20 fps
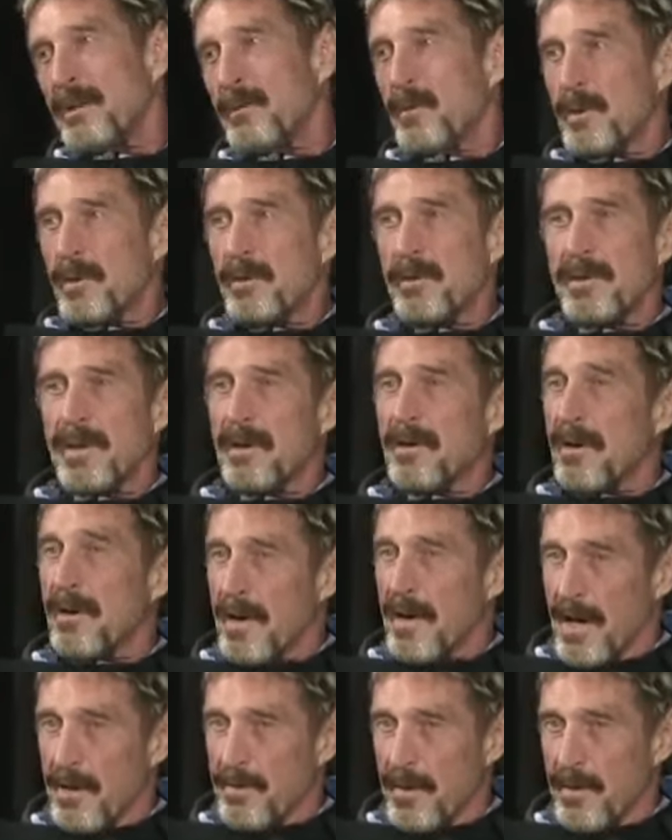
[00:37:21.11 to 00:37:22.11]
Well, they're
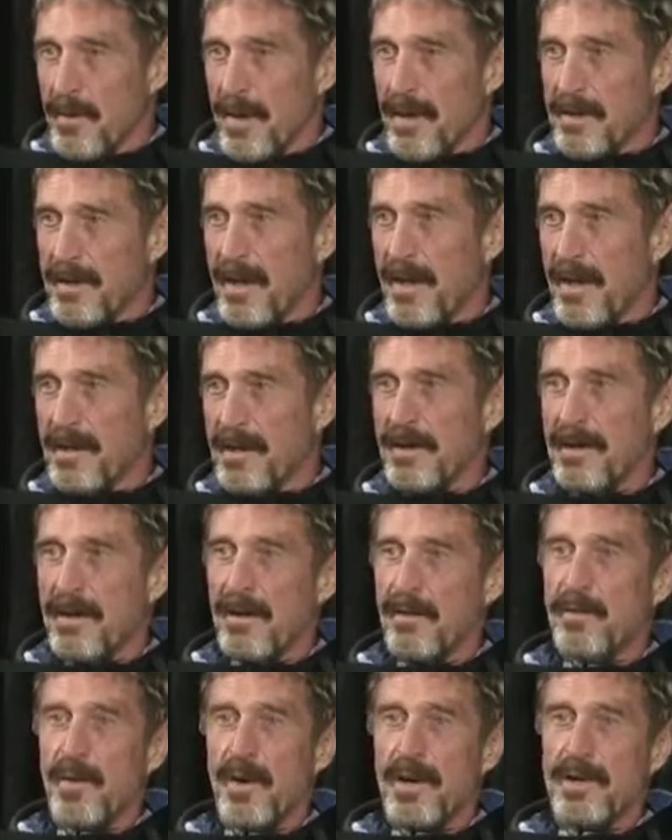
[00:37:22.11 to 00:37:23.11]
not happy about that, and
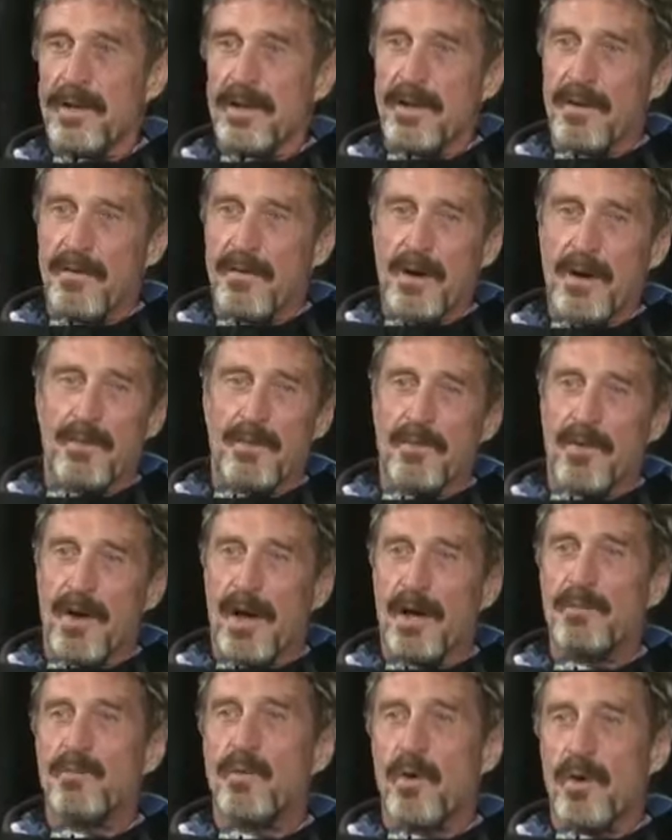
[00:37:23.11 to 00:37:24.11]
they're afraid that if I
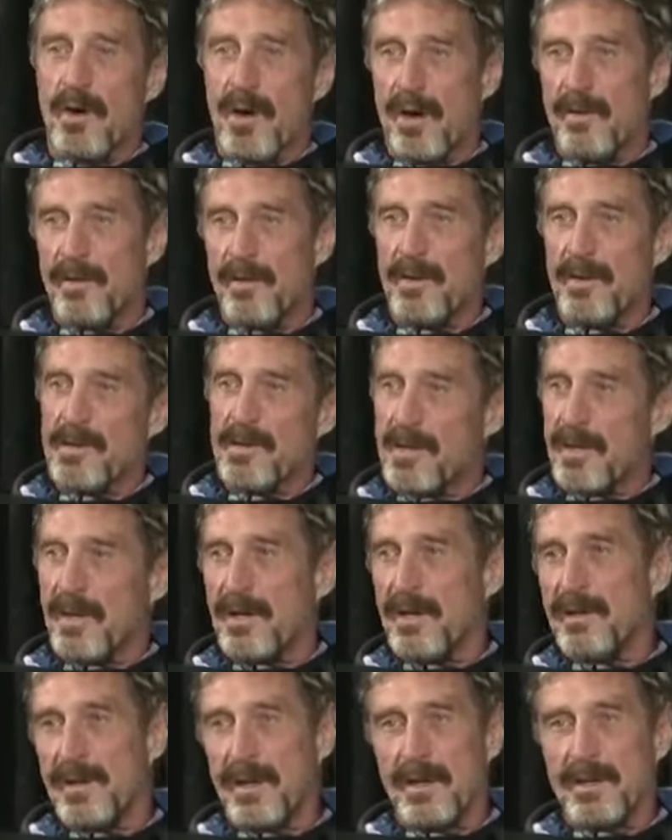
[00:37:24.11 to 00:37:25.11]
provide more evidence,
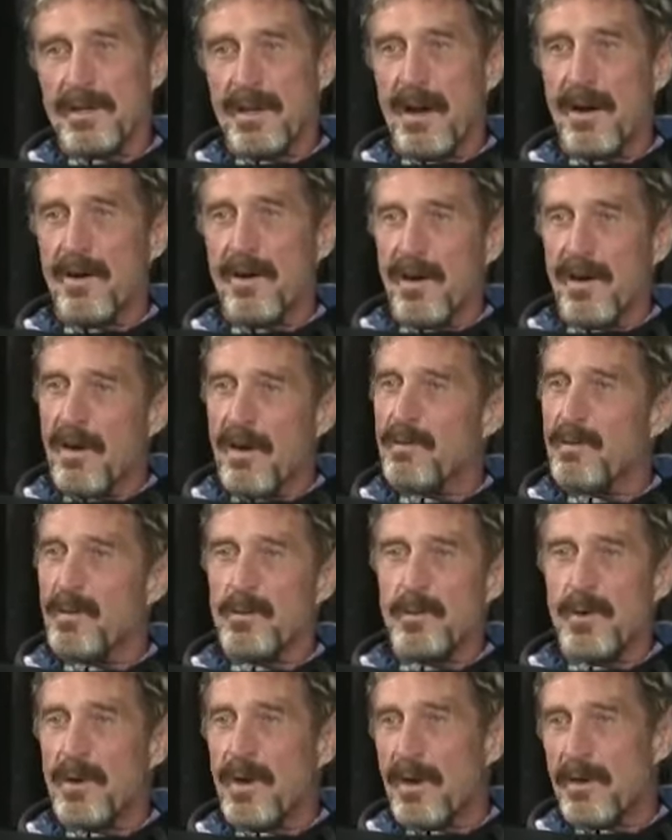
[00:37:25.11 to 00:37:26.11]
the the entire
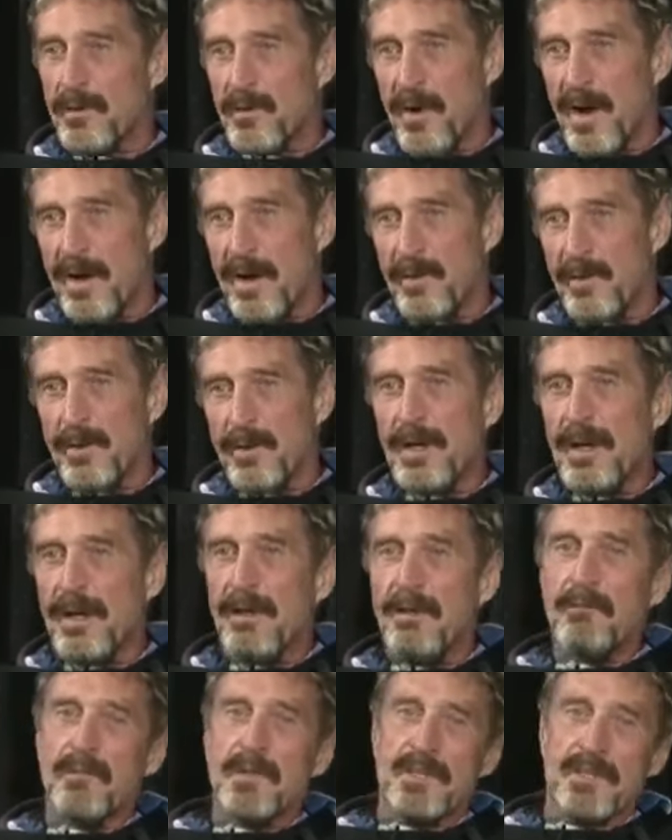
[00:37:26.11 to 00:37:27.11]
government will unravel.
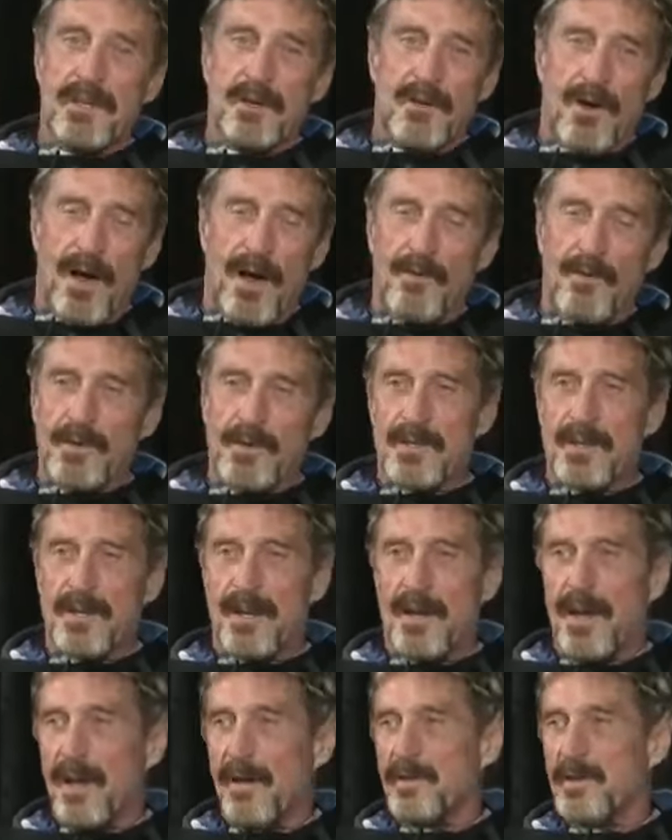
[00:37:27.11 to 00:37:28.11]
So
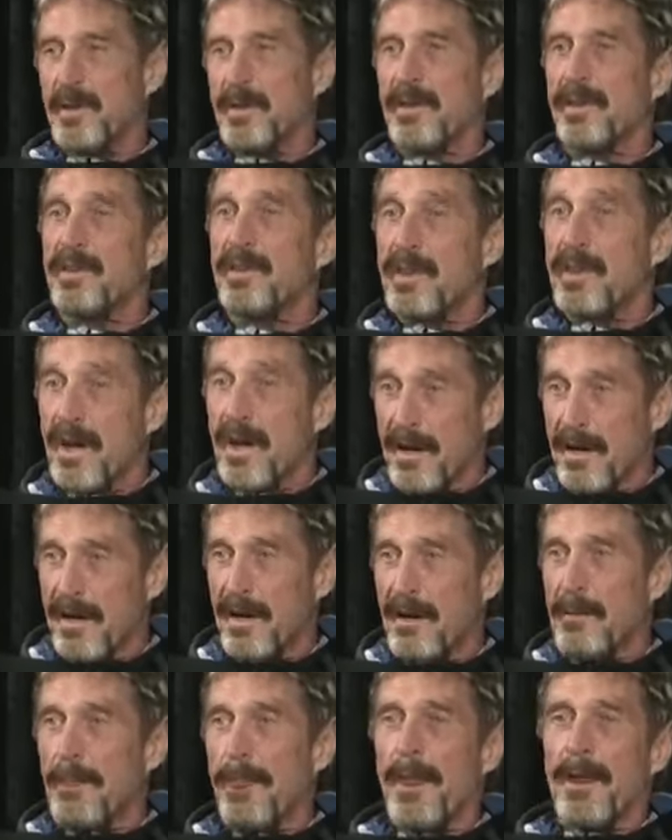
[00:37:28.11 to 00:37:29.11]
obviously, I have to think
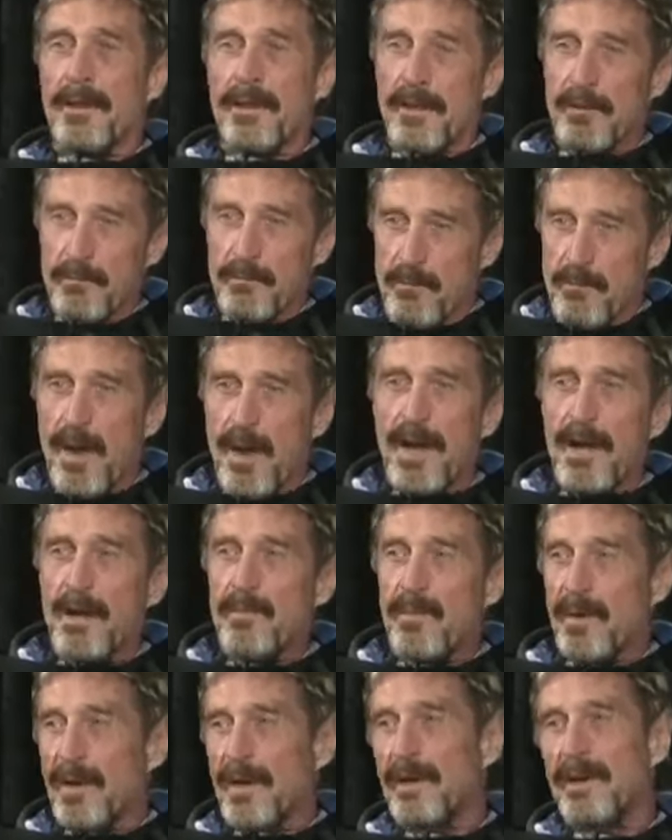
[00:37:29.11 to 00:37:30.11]
that
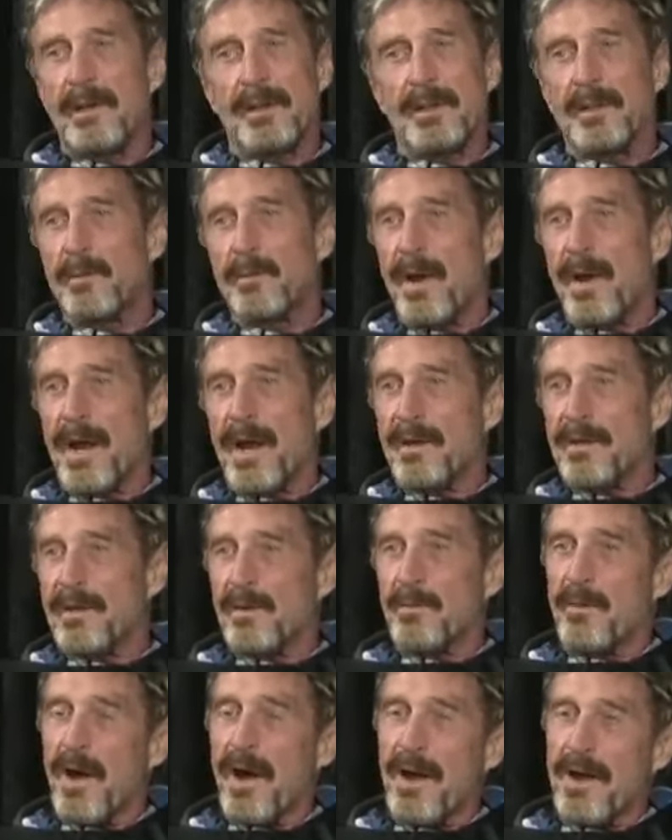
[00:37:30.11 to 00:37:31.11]
maybe in the back of
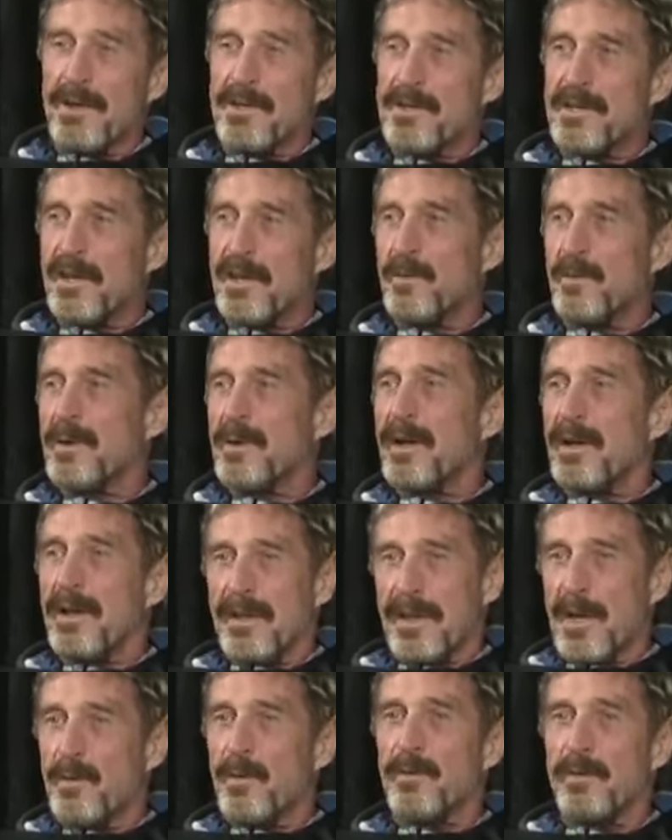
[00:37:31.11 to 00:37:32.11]
their minds they would
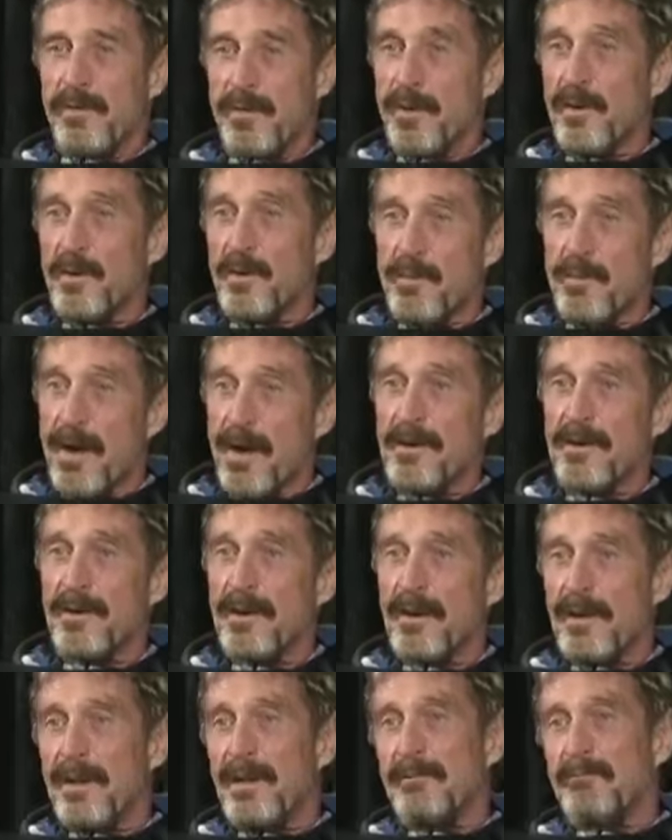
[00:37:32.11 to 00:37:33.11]
they would feel
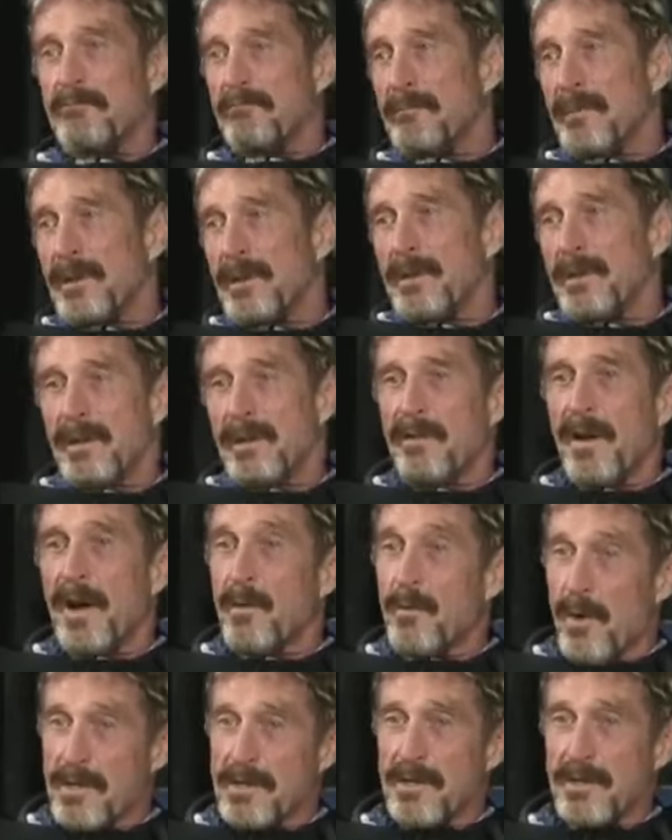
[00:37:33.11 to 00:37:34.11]
better uh, if
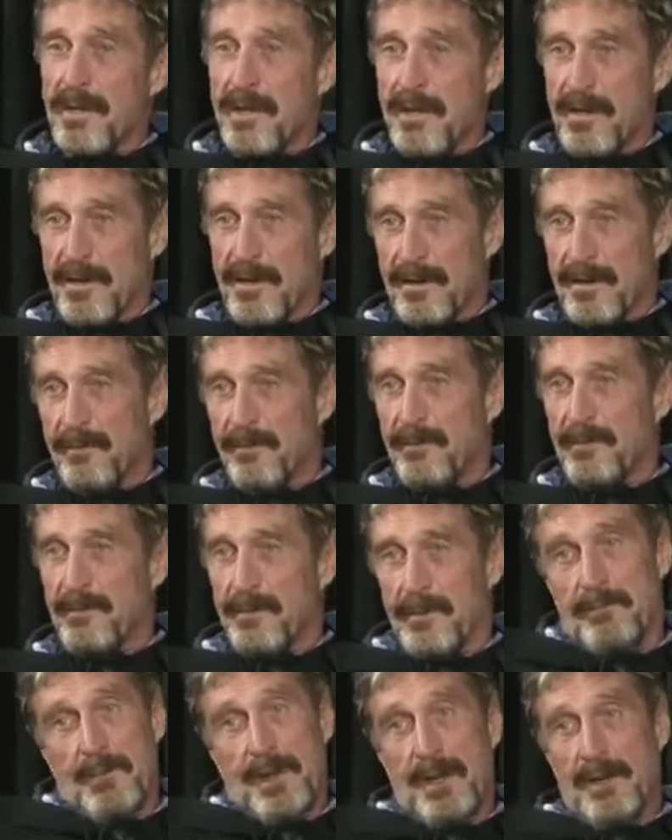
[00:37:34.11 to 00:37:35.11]
I wasn't here.
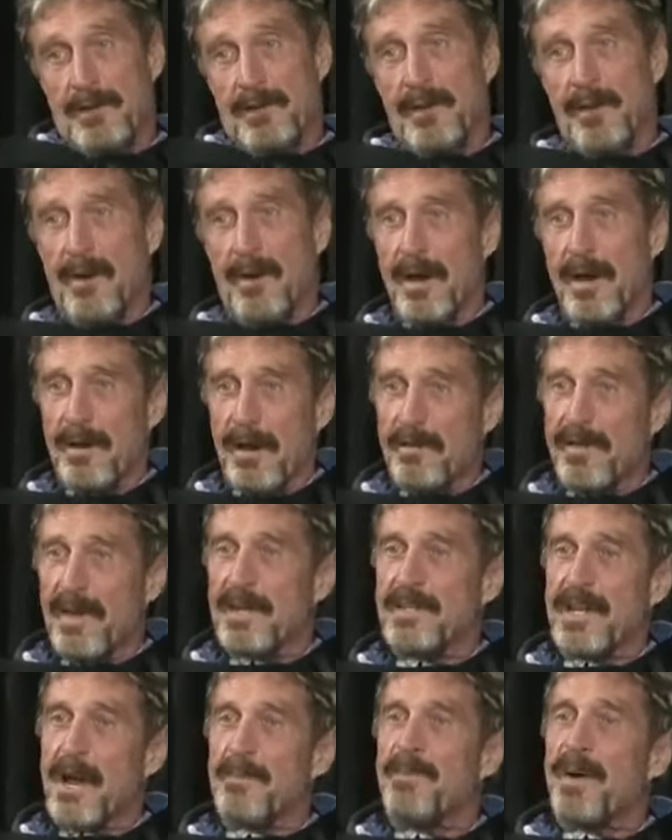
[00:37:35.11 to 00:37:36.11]
I don't well, know. I know is,
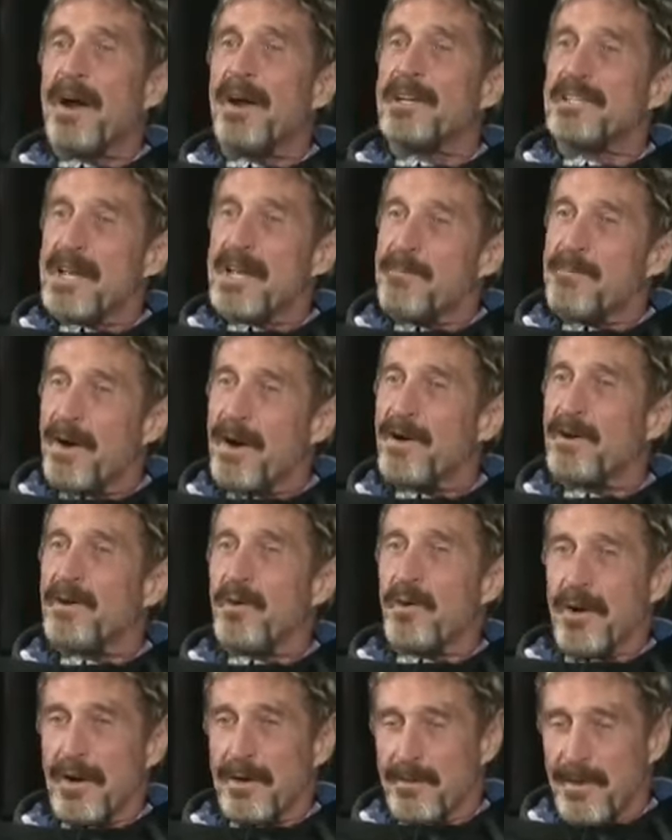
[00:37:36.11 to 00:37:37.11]
you is talk. That, is that
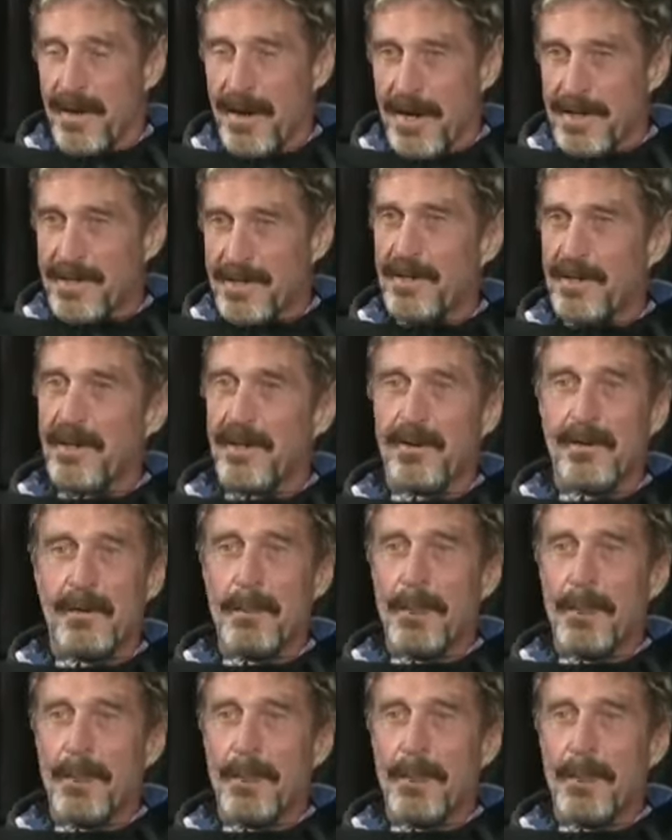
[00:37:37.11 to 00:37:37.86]
paranoia? May I ask? No, you I